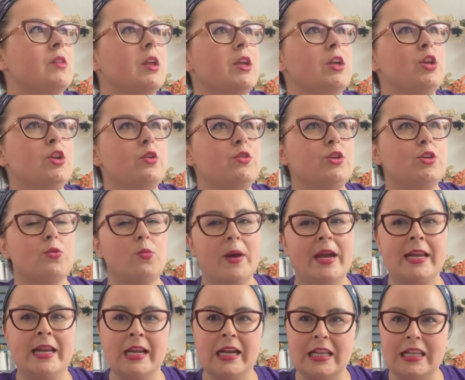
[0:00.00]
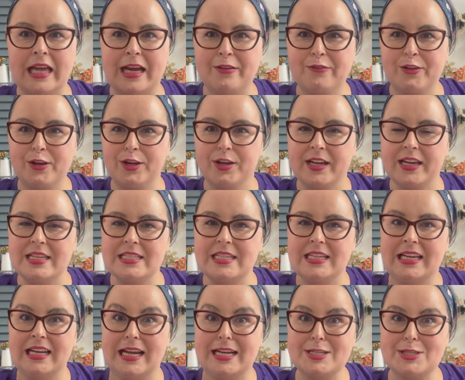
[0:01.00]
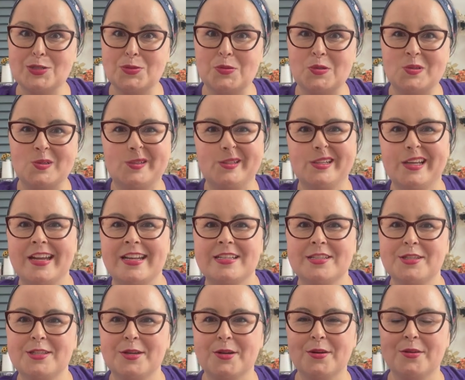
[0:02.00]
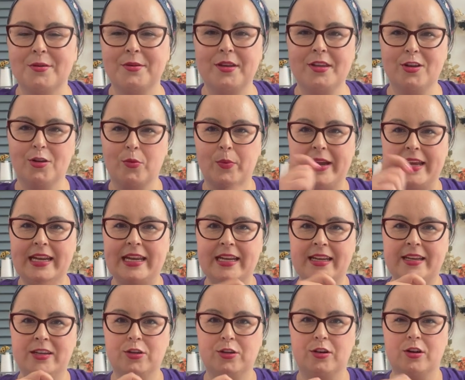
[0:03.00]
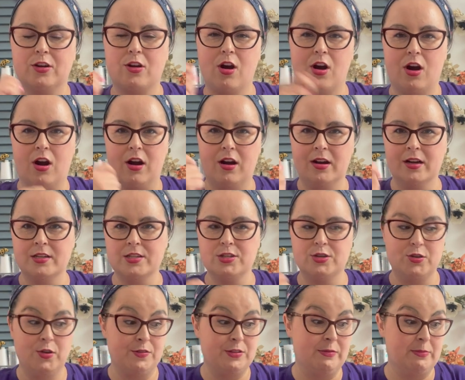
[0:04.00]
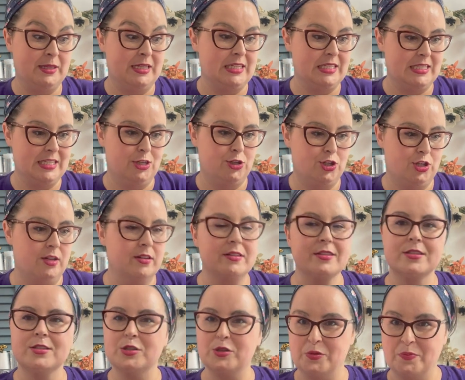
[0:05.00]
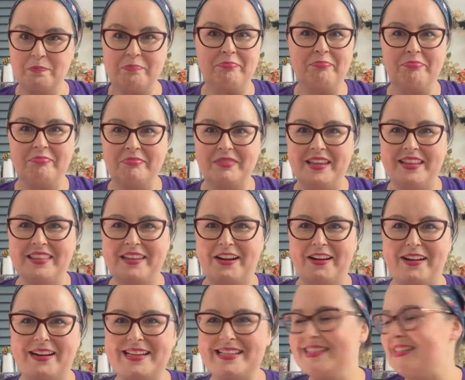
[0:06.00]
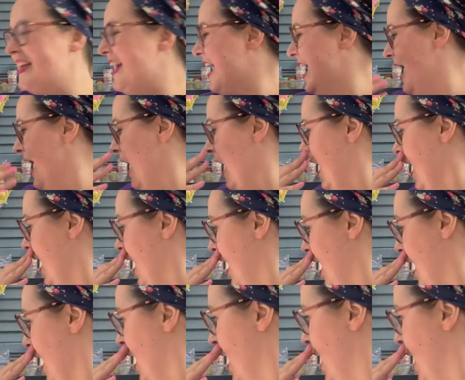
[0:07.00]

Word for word: you know, you're waiting in line for your kid to get out of school. And so you're waiting in your car. And so you have something to stitch on. So there it is. Uh,